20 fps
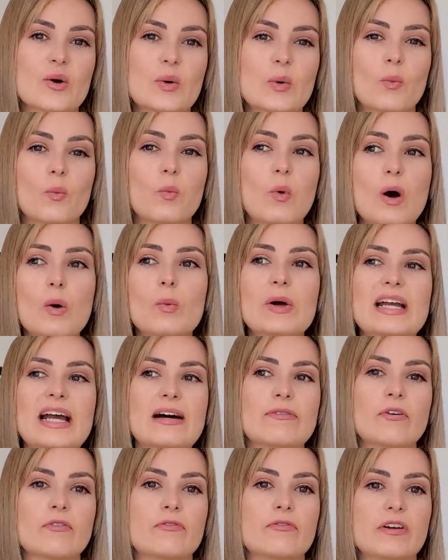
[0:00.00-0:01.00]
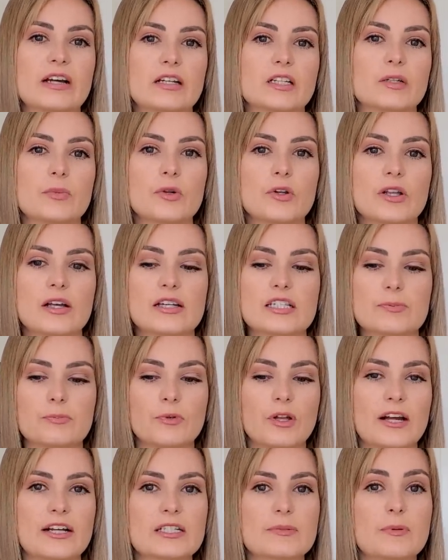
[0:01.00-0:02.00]
What we have available as
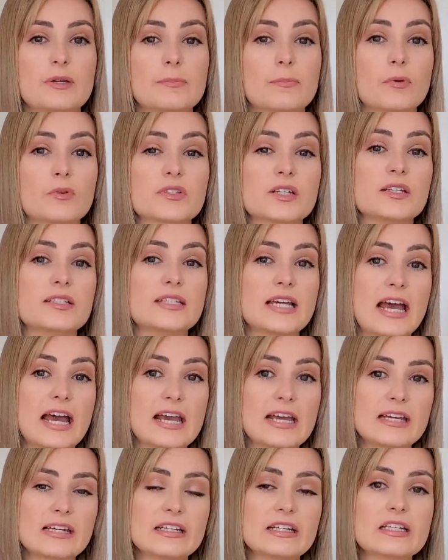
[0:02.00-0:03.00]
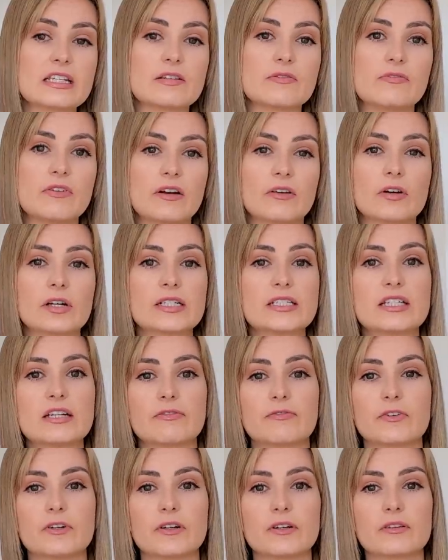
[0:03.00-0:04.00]
blind people today is very
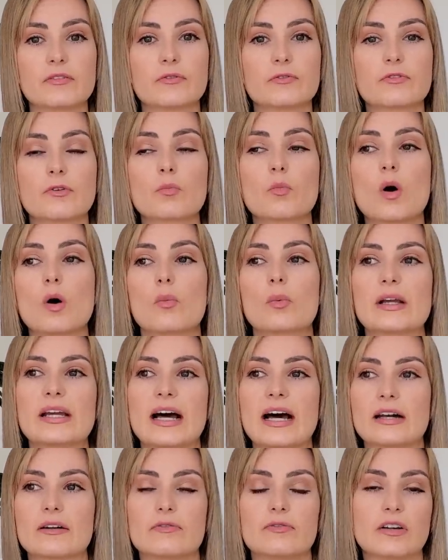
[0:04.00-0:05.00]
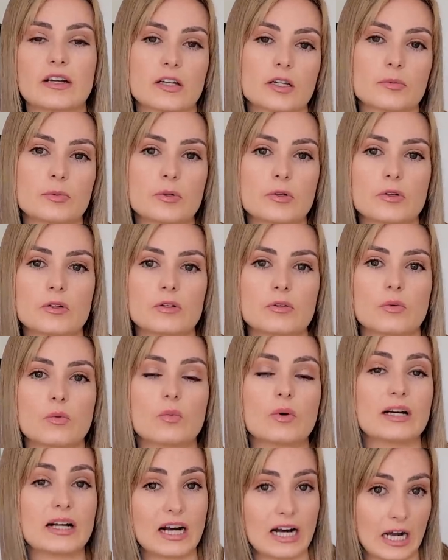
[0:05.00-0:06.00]
different from what we had available
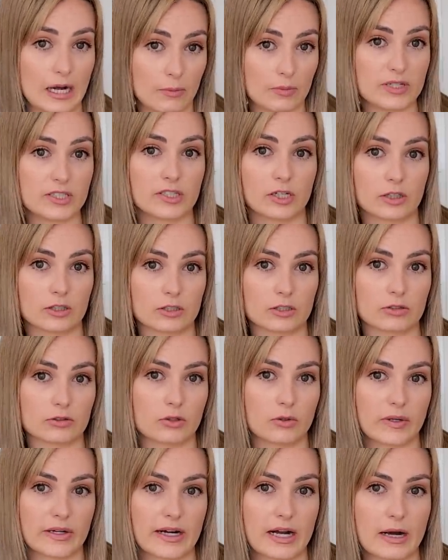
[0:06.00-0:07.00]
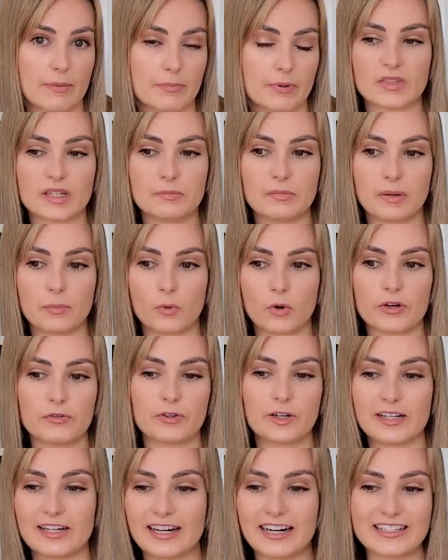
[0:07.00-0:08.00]
when I was younger growing up. My
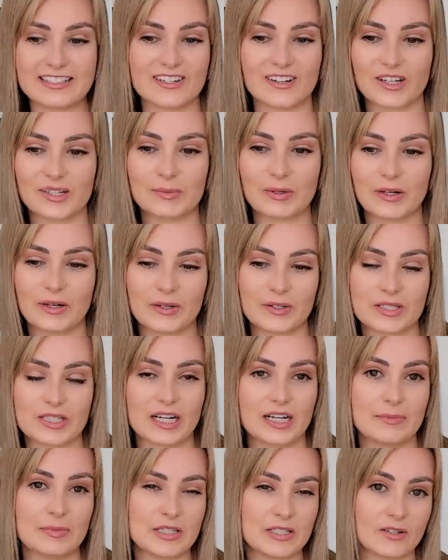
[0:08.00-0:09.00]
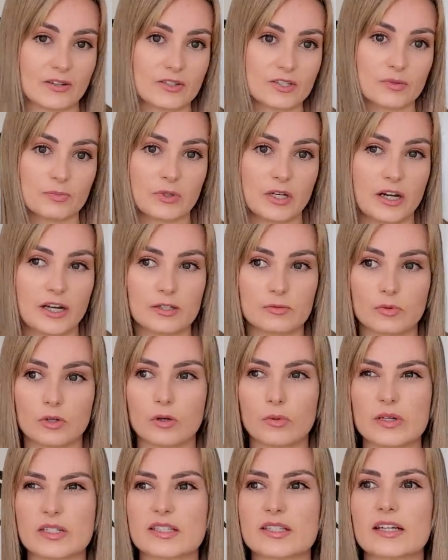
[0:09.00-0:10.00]
boyfriend and I talk about it all the time. He's also blind. We're
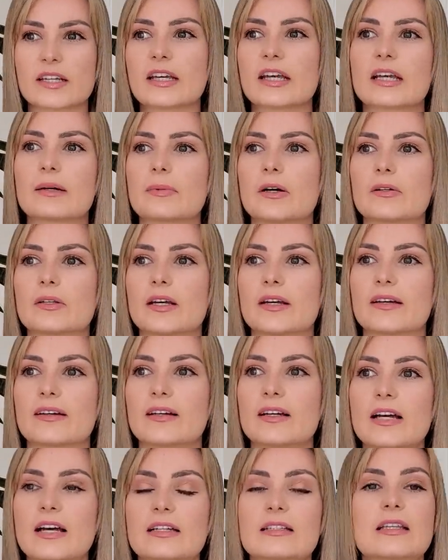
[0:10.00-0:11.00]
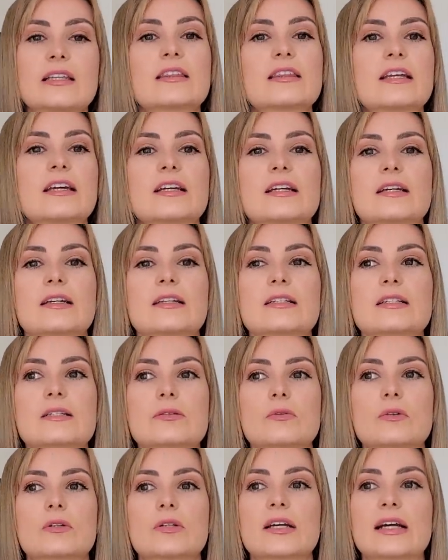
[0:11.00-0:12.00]
always thinking about like the things,
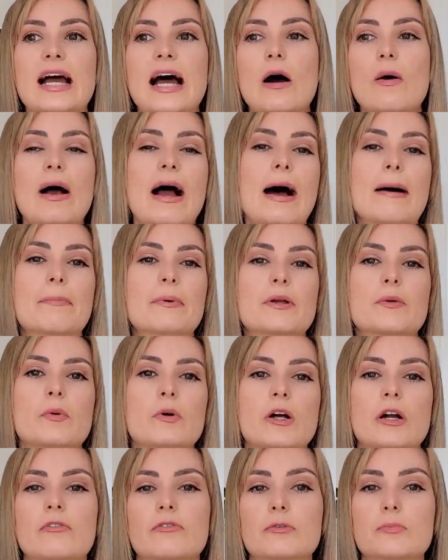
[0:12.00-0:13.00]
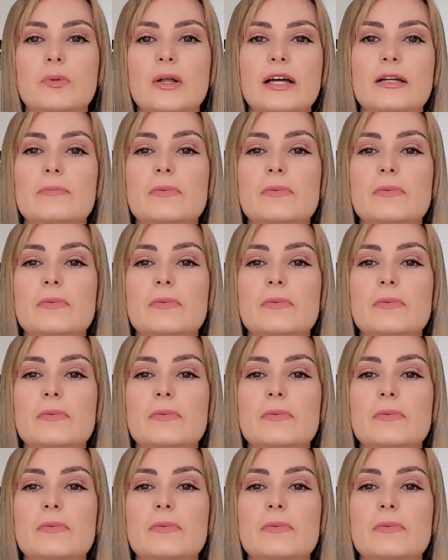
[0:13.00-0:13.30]
like how happy we are for blind